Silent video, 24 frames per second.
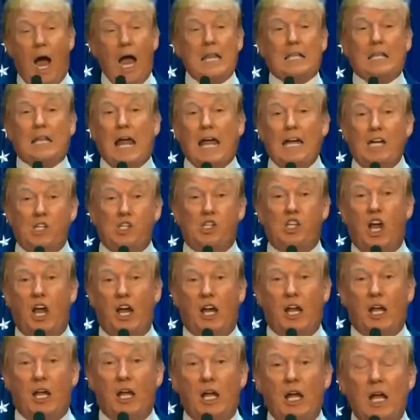I like
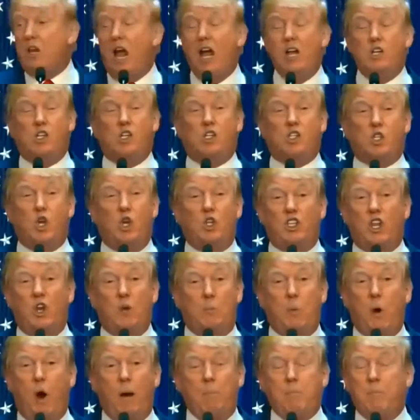China. I just sold an
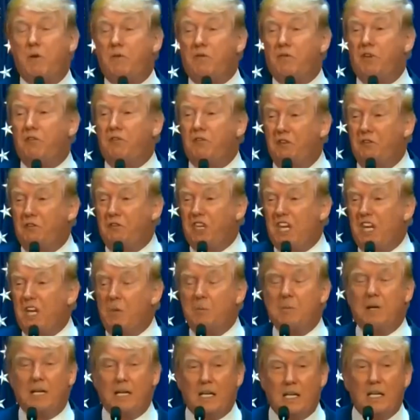apartment for
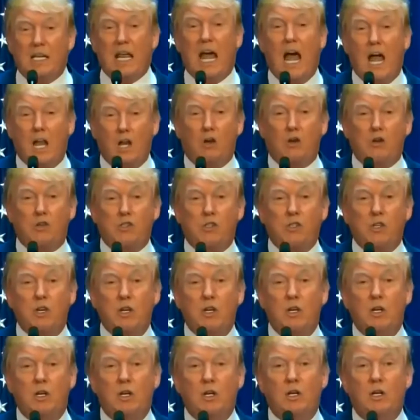$15 million
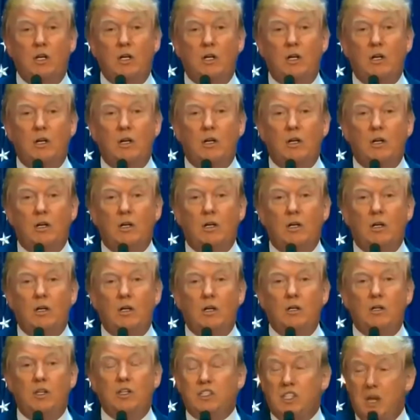
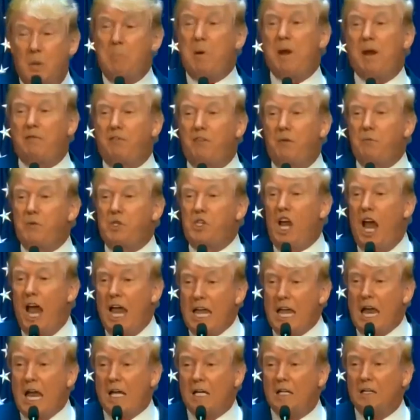to somebody from
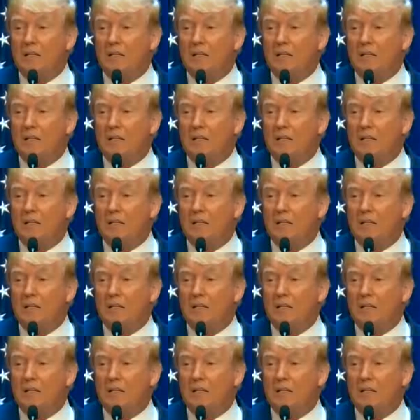China.